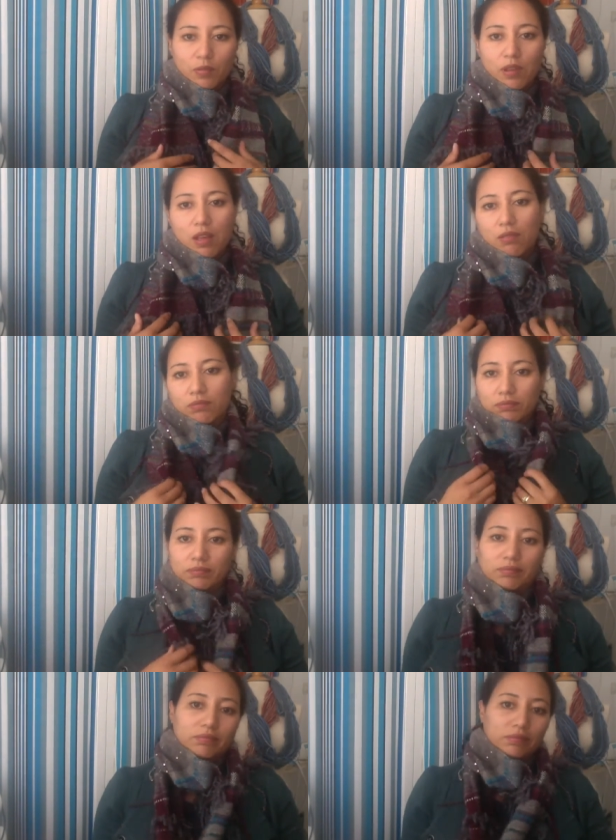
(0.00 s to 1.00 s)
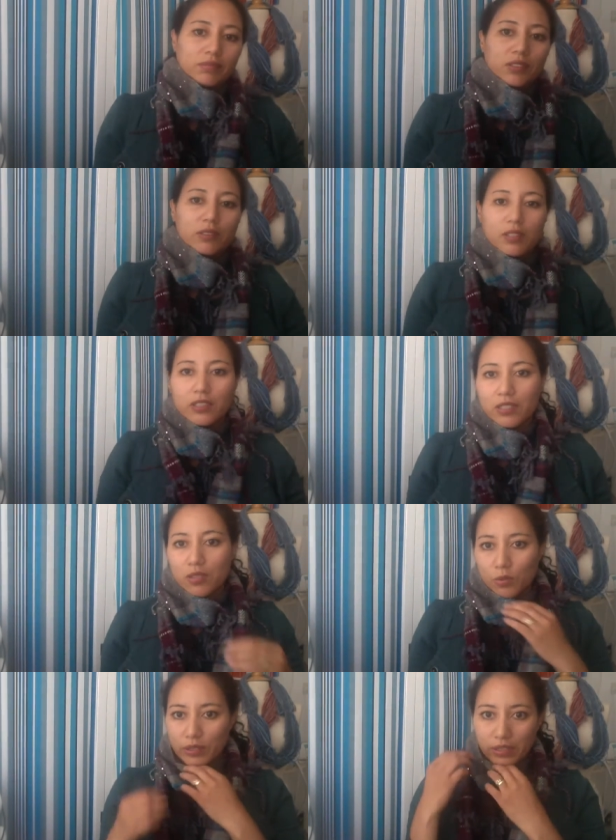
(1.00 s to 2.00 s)
Well, I could
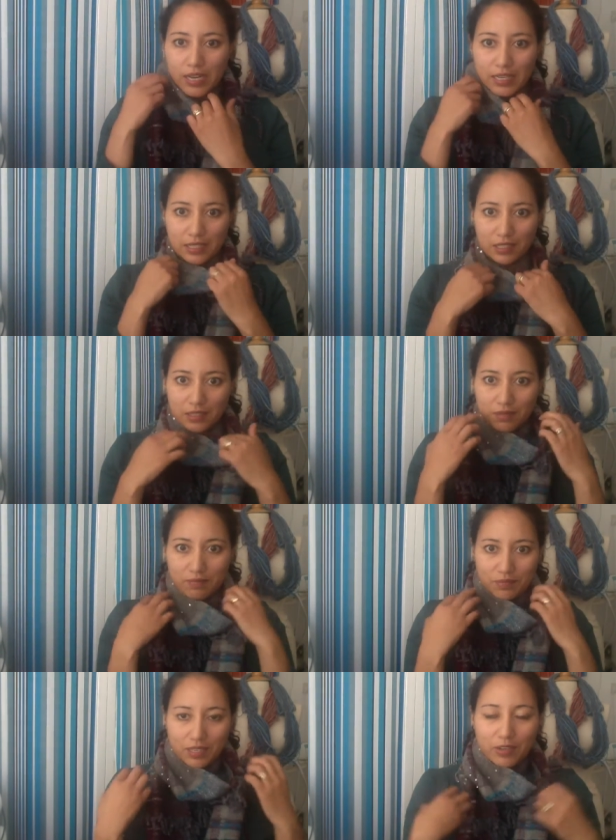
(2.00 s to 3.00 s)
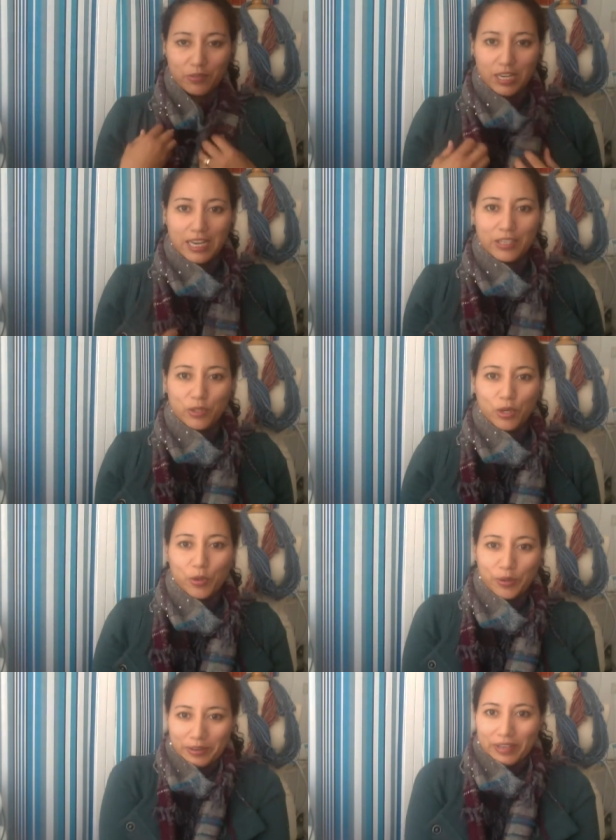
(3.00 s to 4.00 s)
just wear it like this. I really enjoy
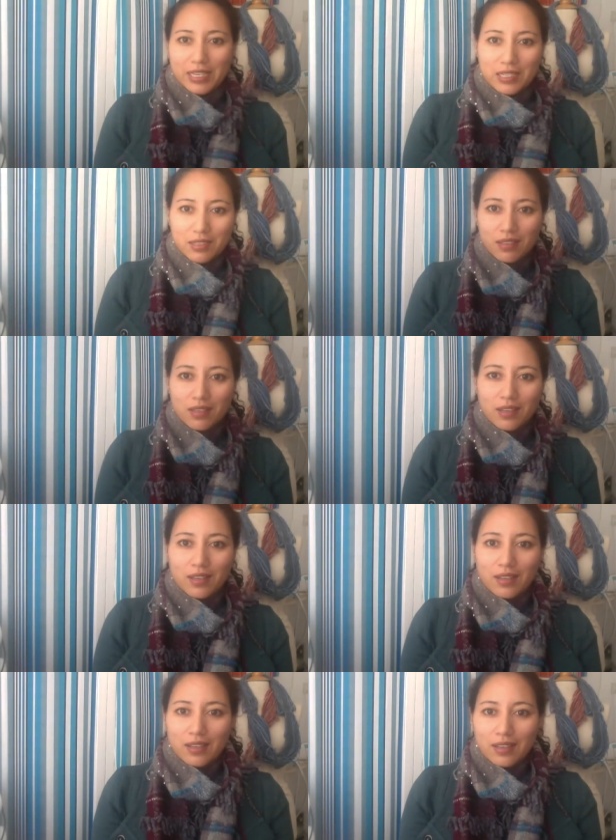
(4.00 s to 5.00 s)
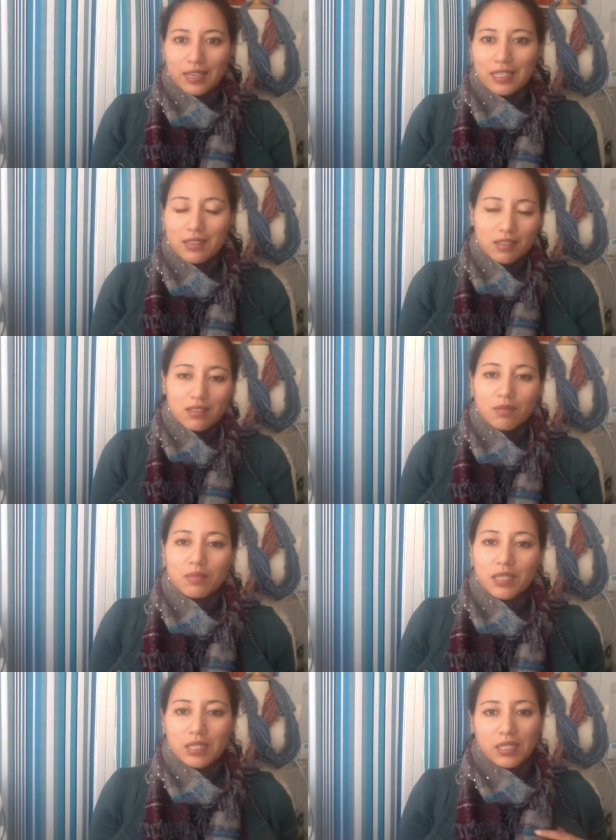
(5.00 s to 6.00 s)
wearing this. It's not
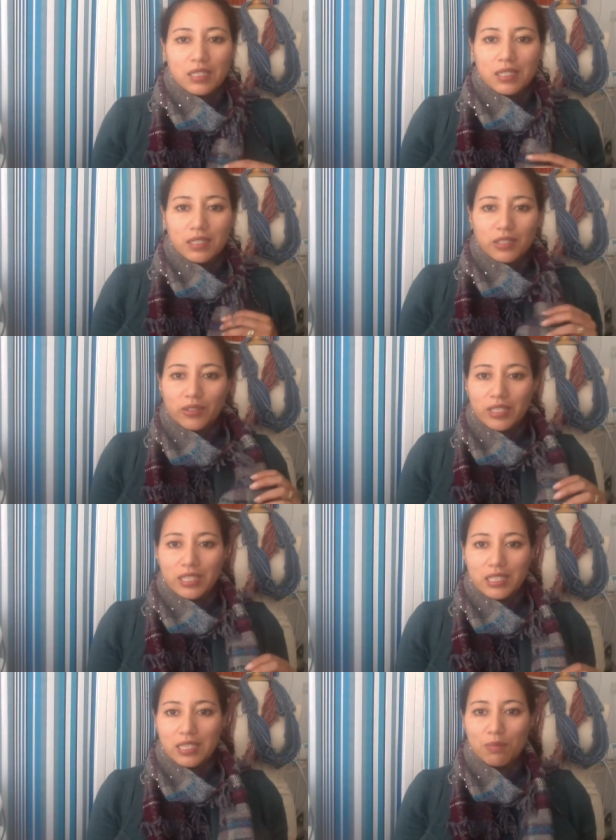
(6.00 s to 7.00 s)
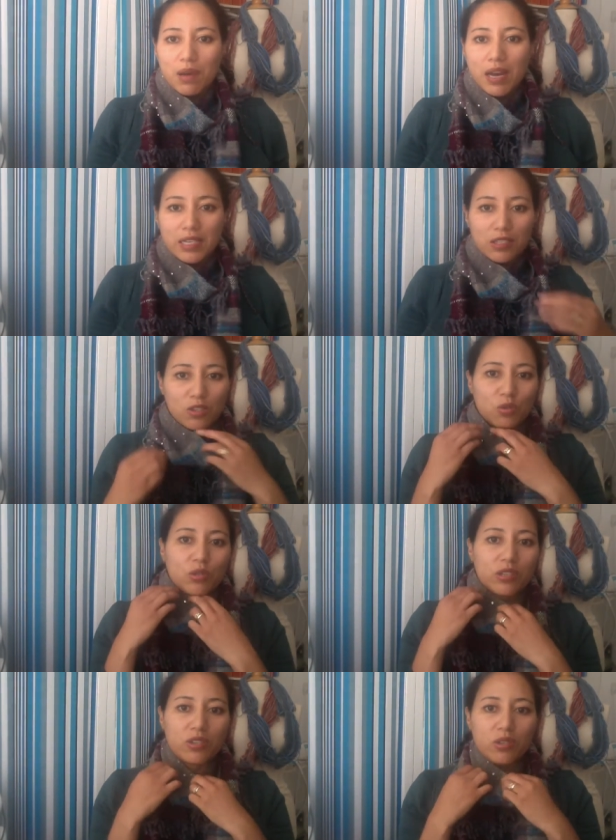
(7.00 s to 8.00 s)
something you can easily buy in a
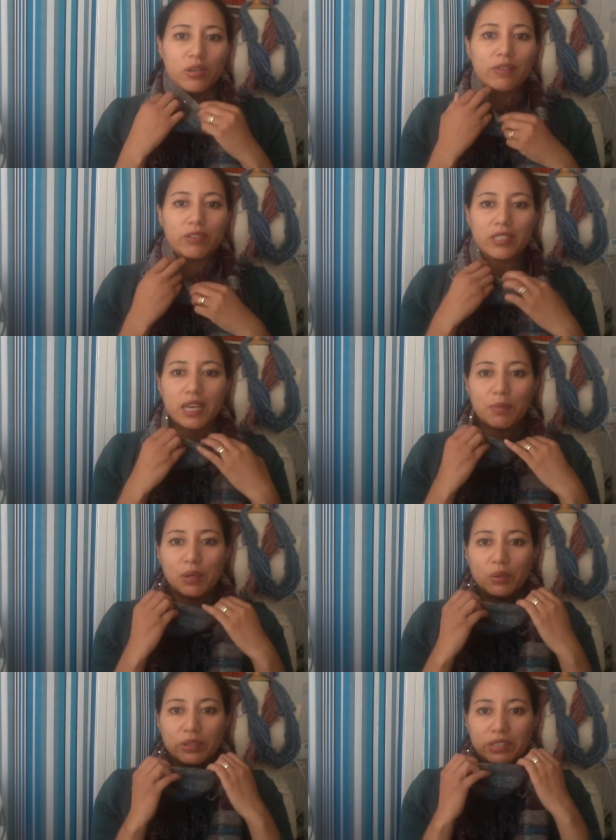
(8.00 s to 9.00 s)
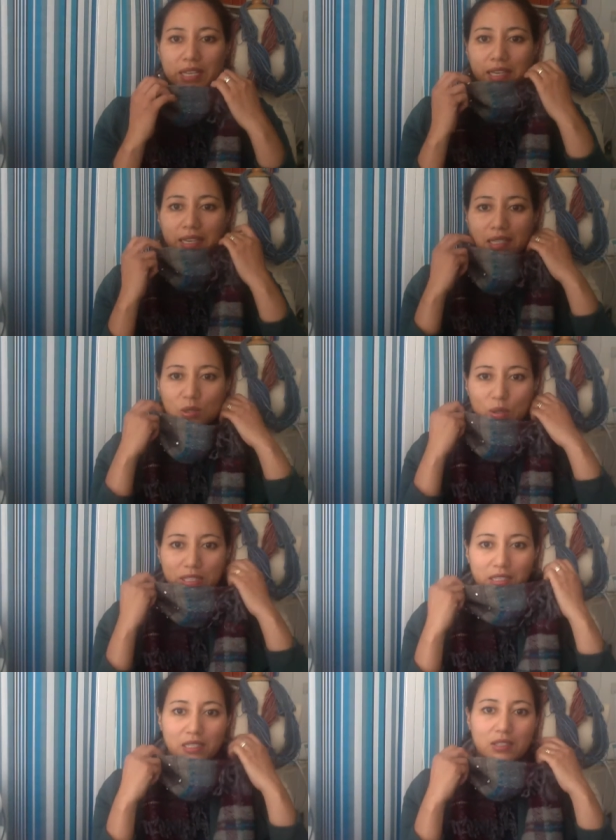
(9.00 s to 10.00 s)
store, so every time I wear it I get
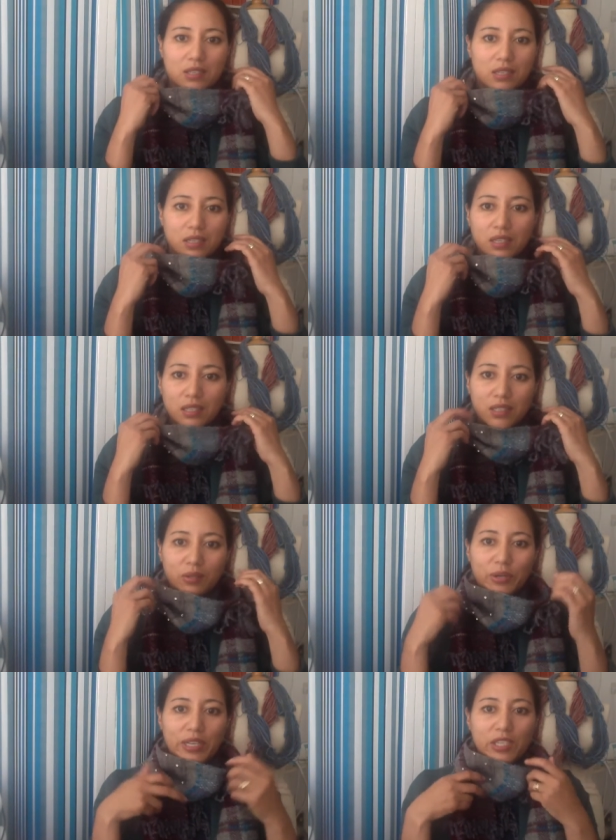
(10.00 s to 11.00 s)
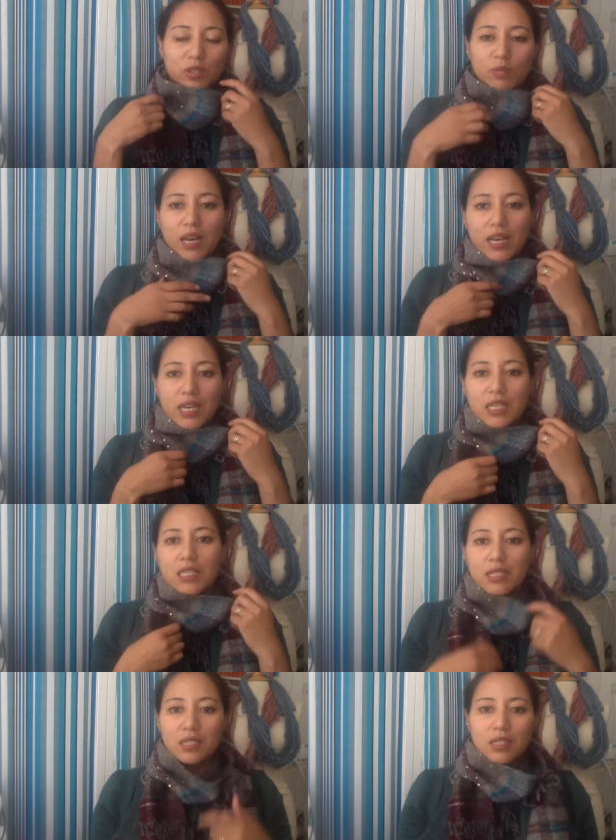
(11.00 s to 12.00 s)
questions. Oh, where did you buy it?